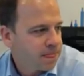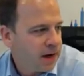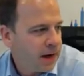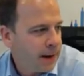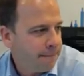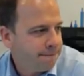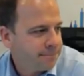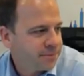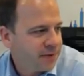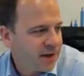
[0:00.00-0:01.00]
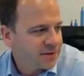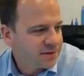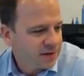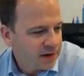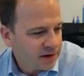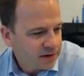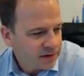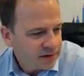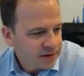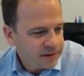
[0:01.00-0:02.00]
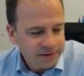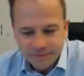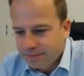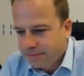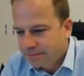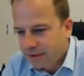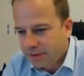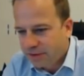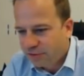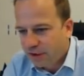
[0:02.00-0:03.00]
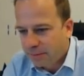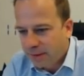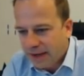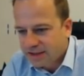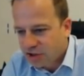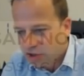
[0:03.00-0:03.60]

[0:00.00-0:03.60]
Um, that's... Uh, I mean, flick back to the